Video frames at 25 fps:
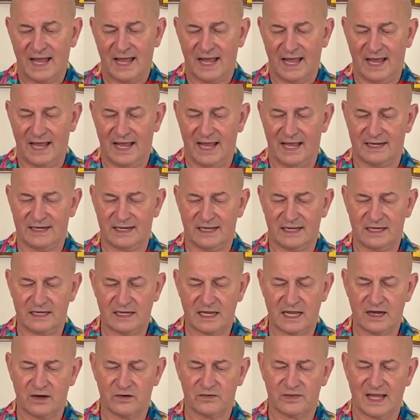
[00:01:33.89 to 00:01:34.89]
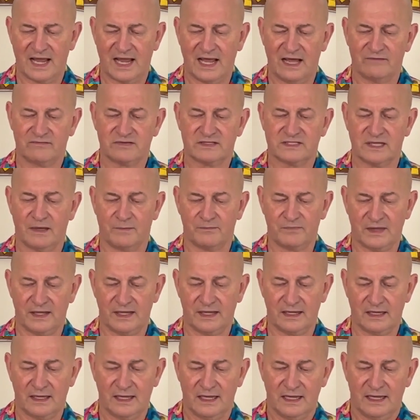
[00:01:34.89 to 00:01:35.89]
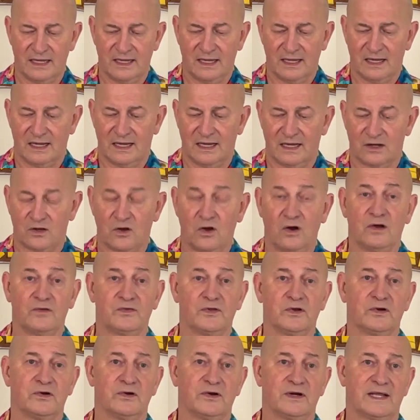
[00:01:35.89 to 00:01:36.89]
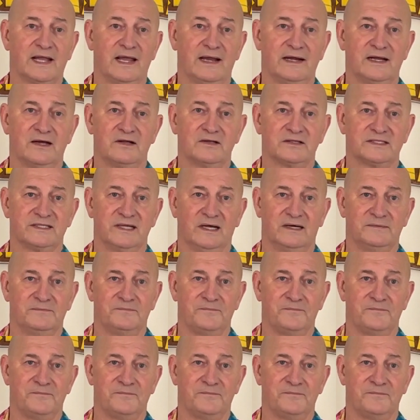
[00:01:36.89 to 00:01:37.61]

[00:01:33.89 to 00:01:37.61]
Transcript: and in here they have something called the Hurricane Elsa.